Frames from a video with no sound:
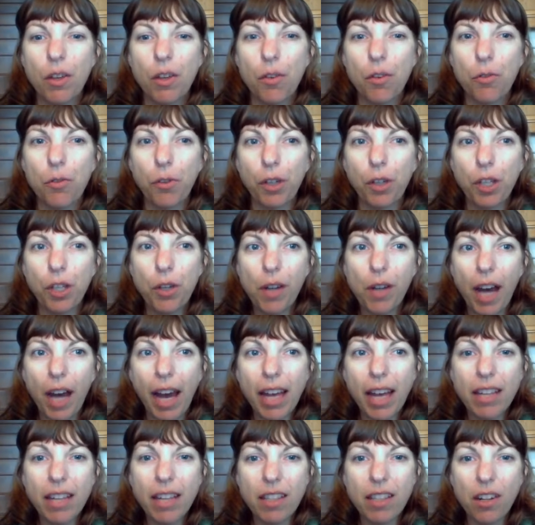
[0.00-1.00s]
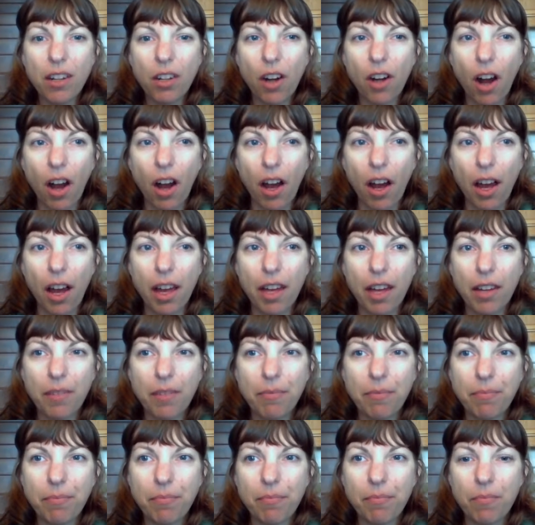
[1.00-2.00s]
For you guys that are
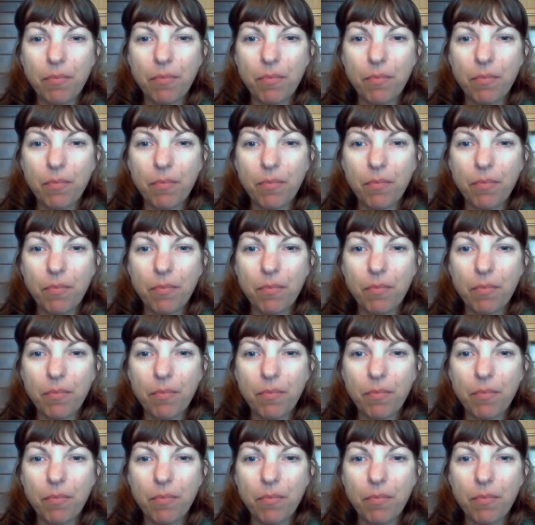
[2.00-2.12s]
on,